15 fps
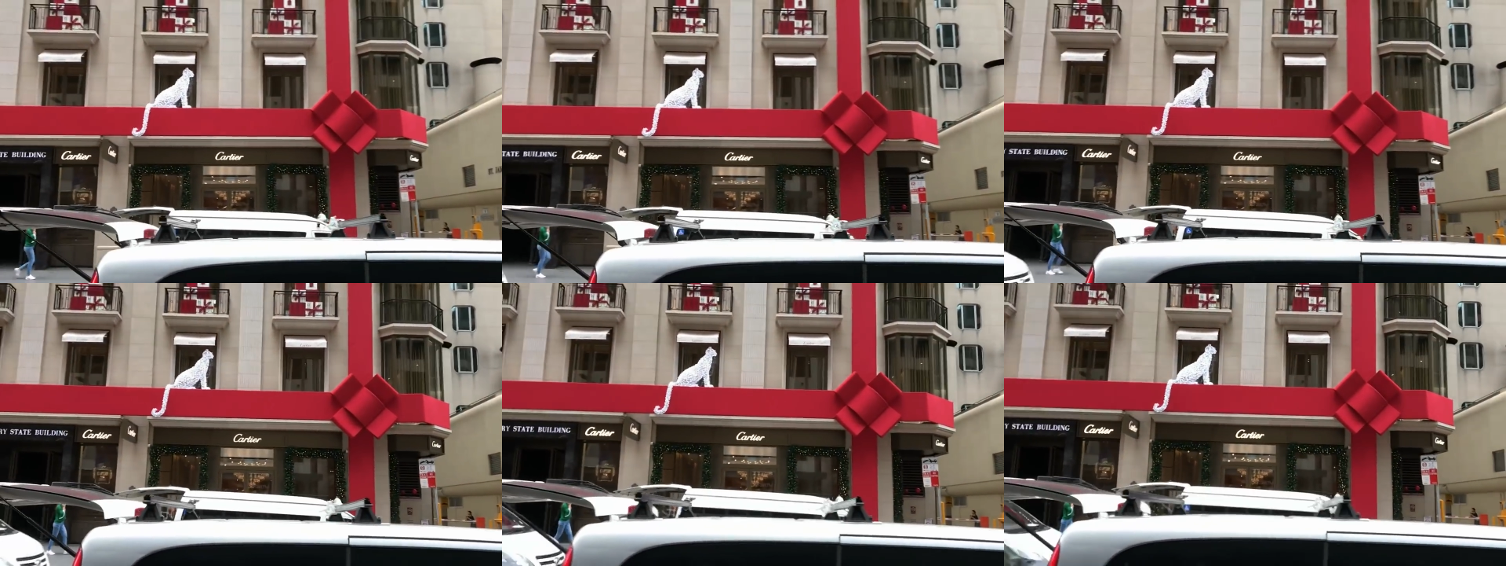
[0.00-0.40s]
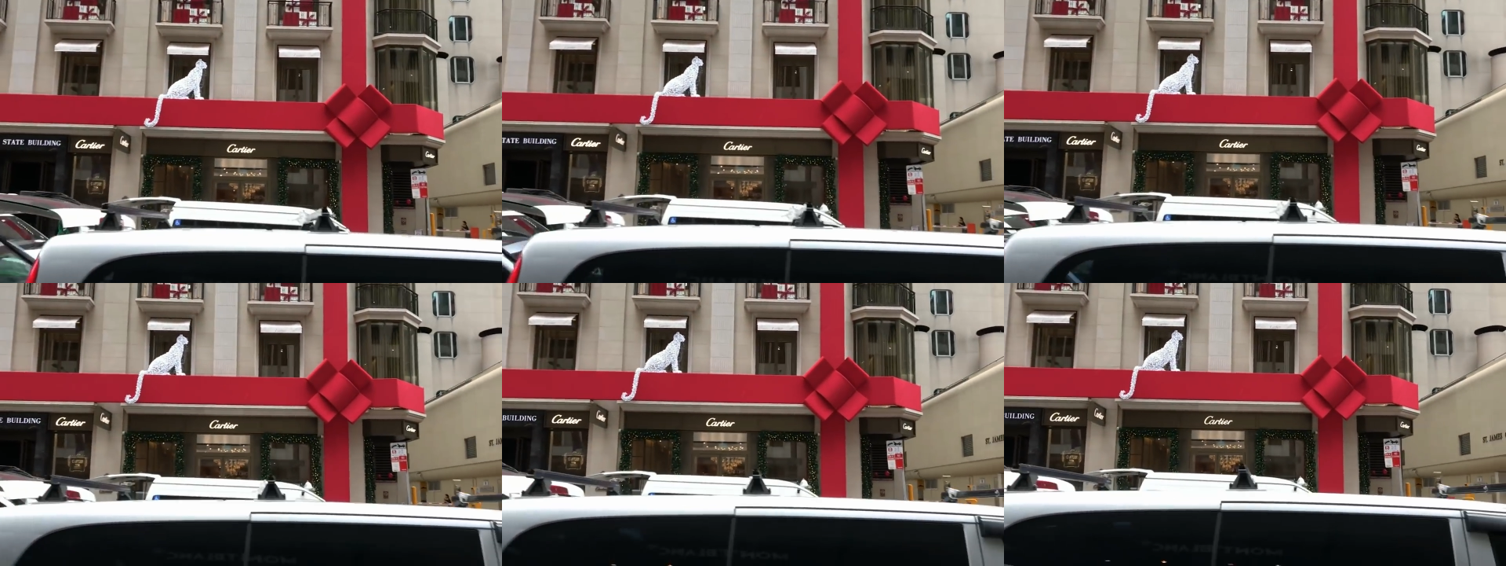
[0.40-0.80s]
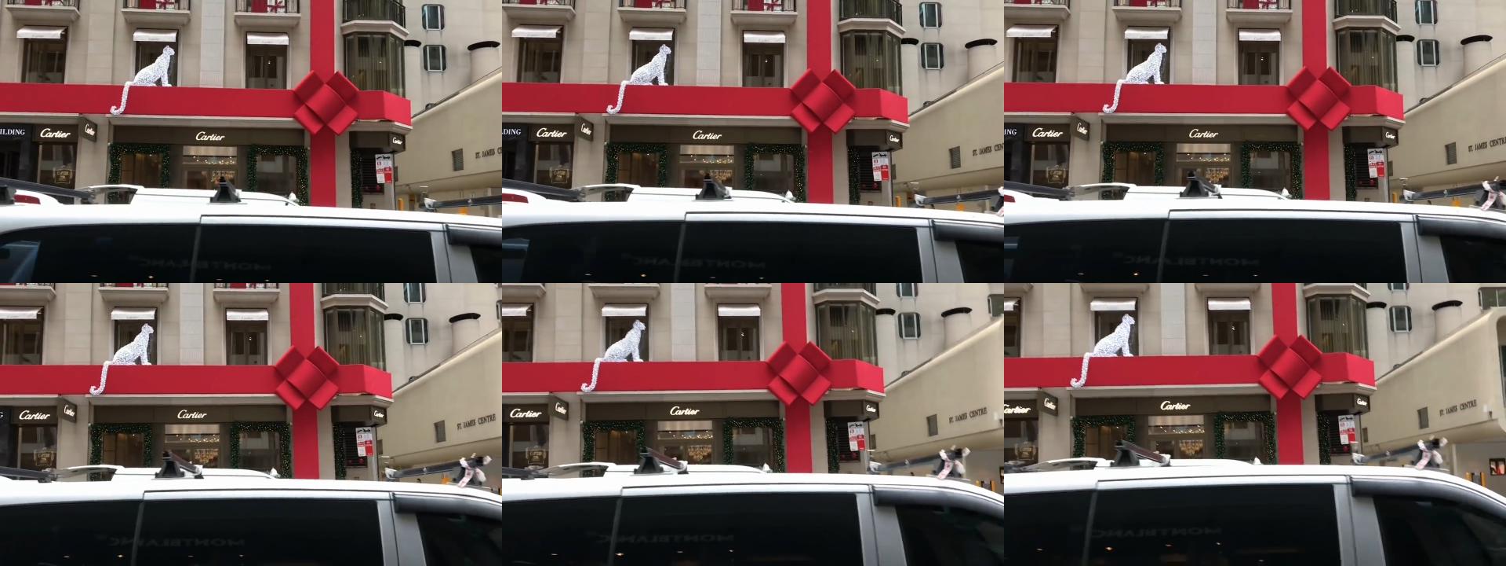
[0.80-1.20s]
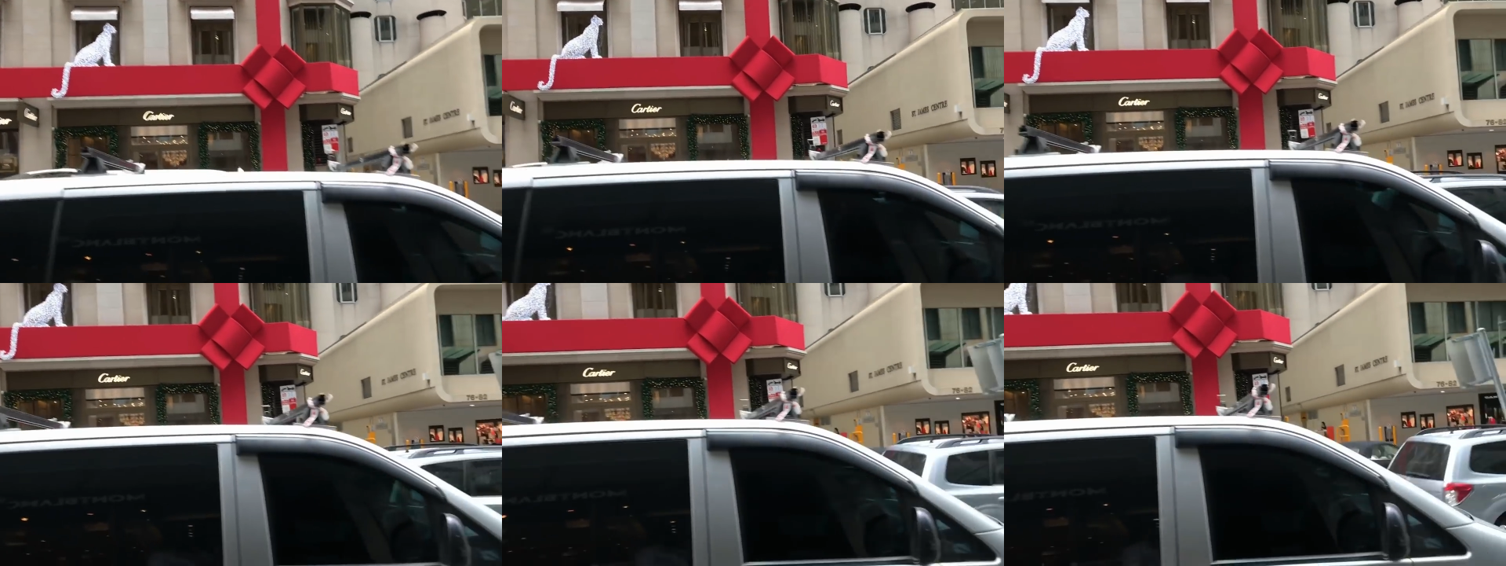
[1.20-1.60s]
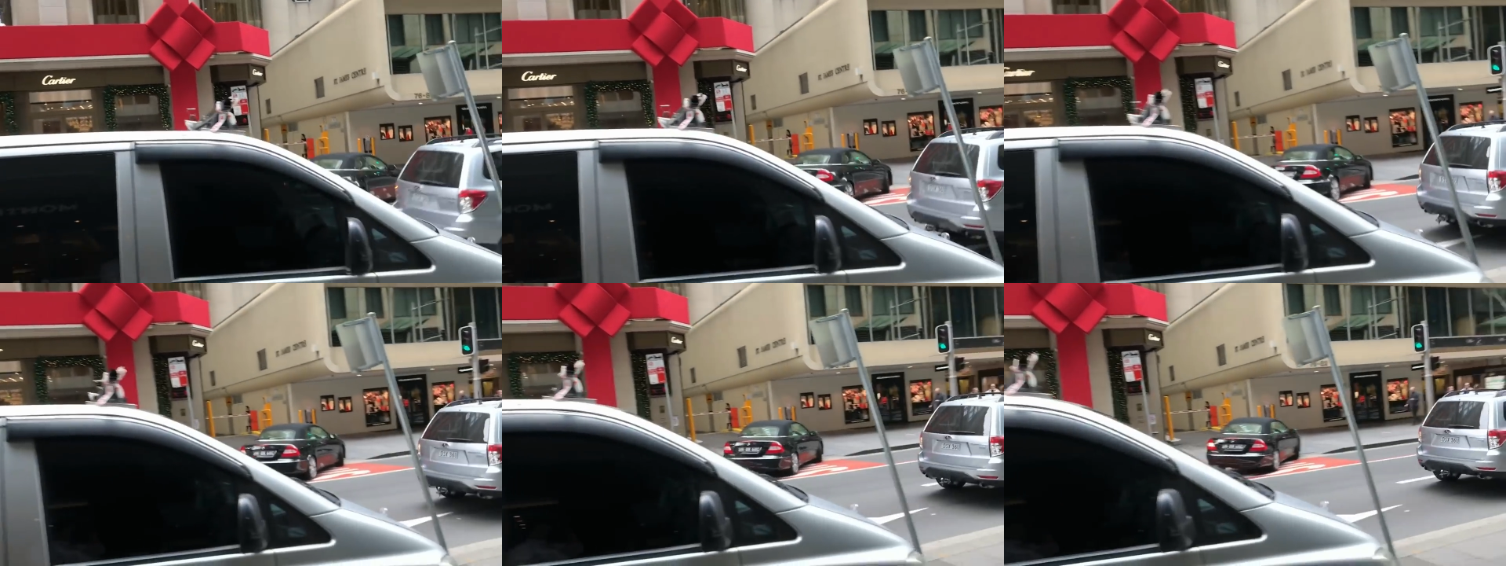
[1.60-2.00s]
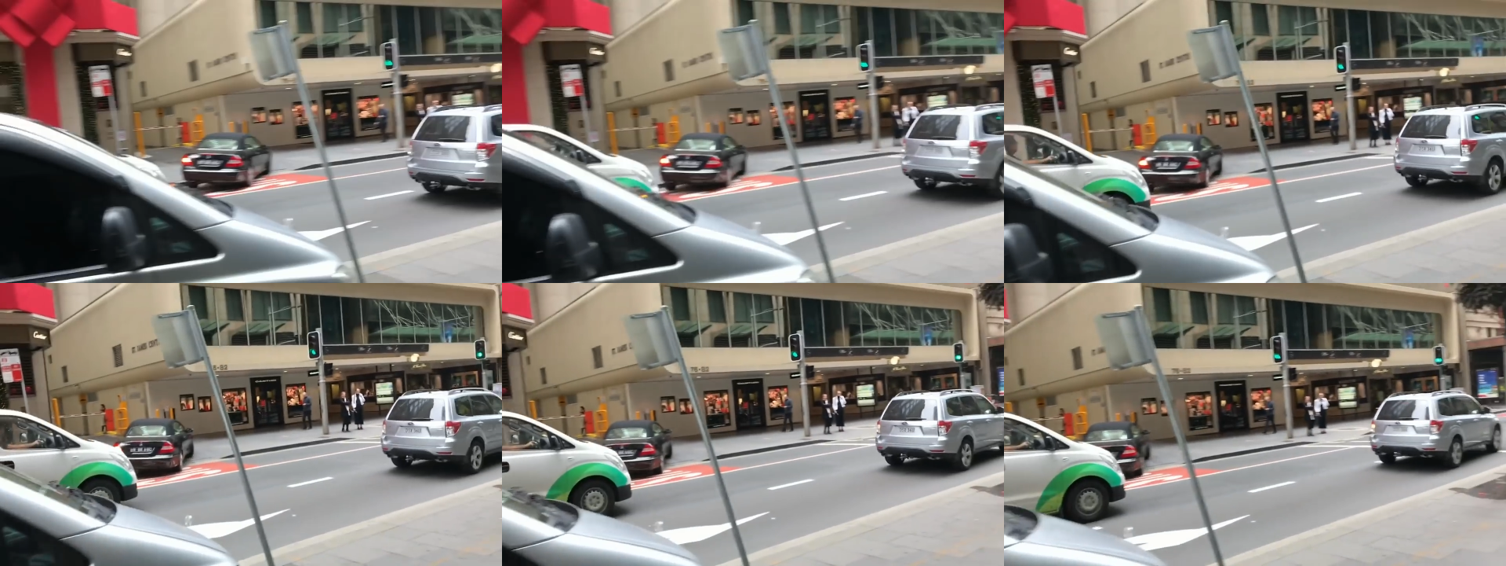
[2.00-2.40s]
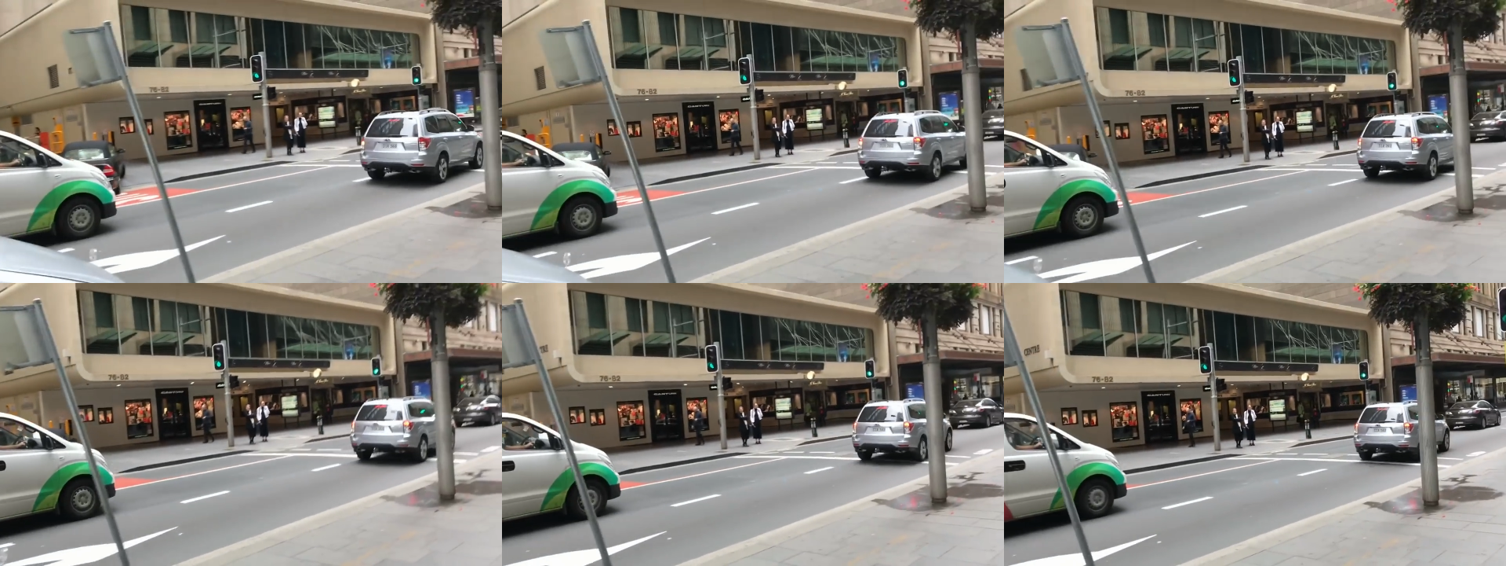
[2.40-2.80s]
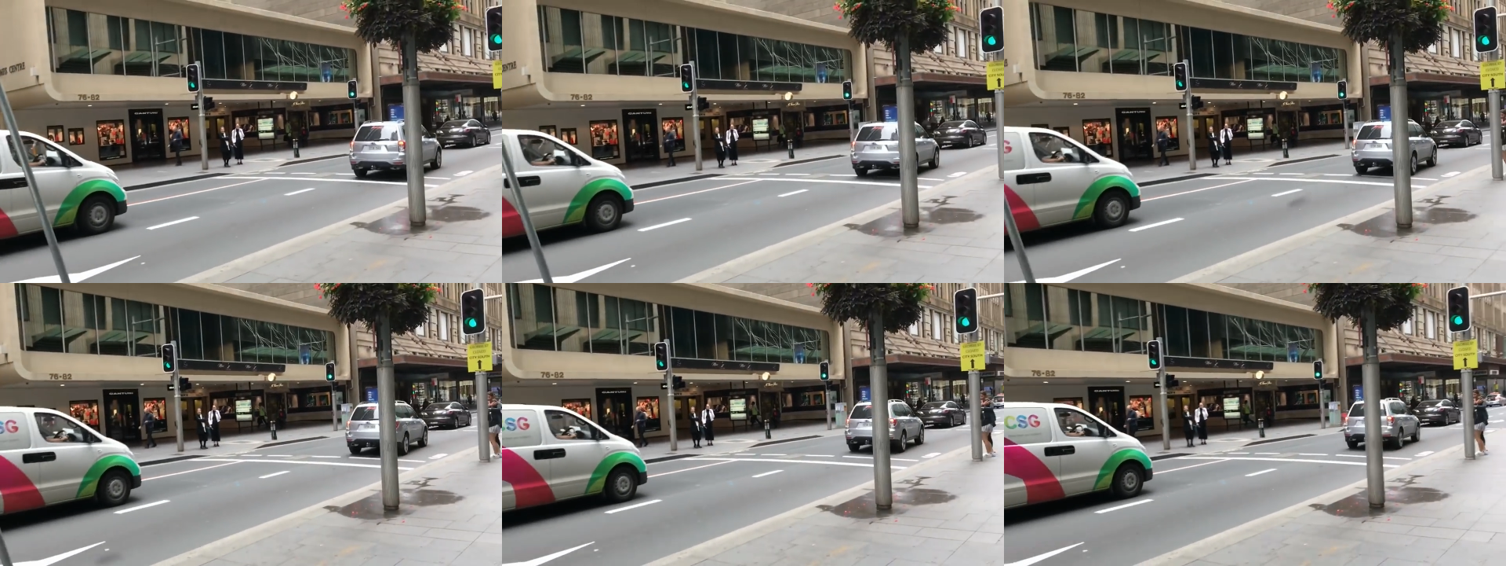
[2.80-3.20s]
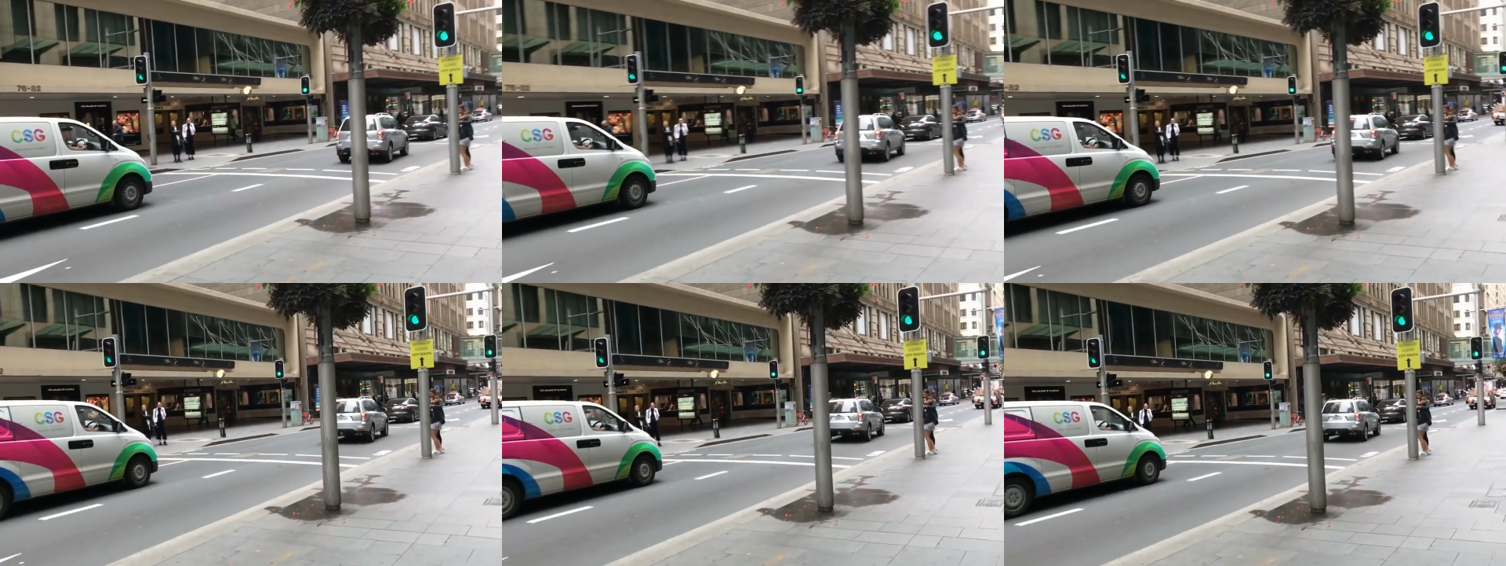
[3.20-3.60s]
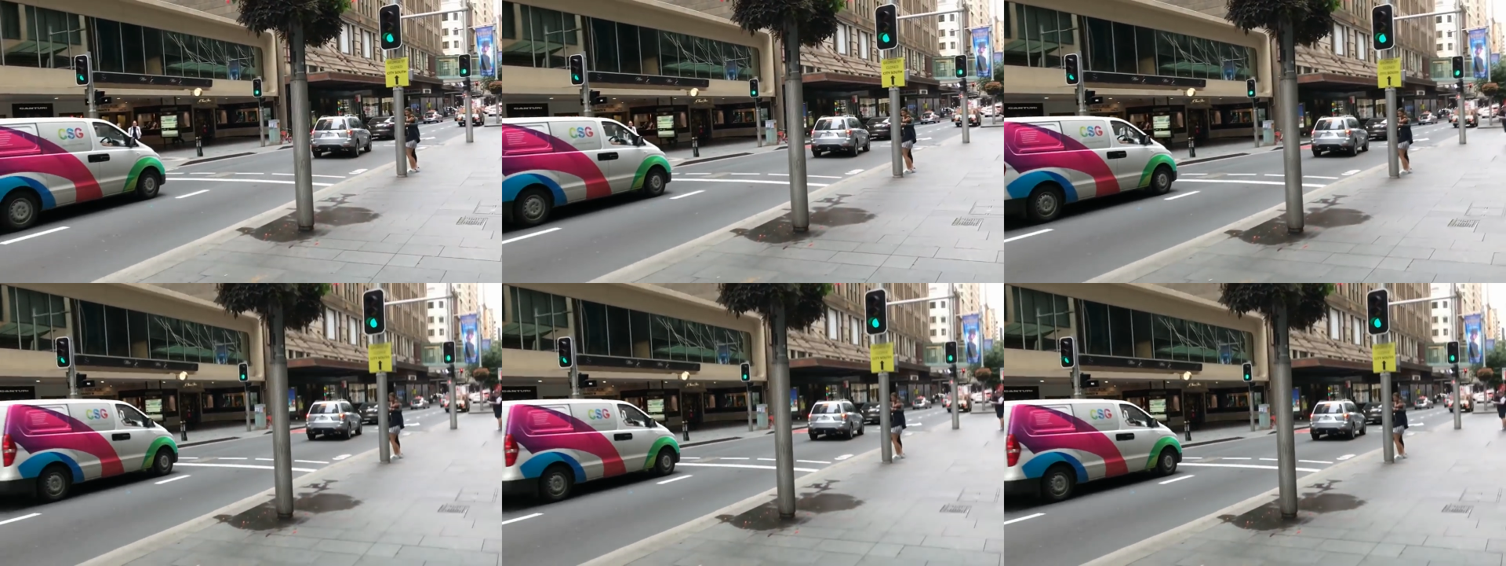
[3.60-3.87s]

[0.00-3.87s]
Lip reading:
No face is visible, so there are no lips to read.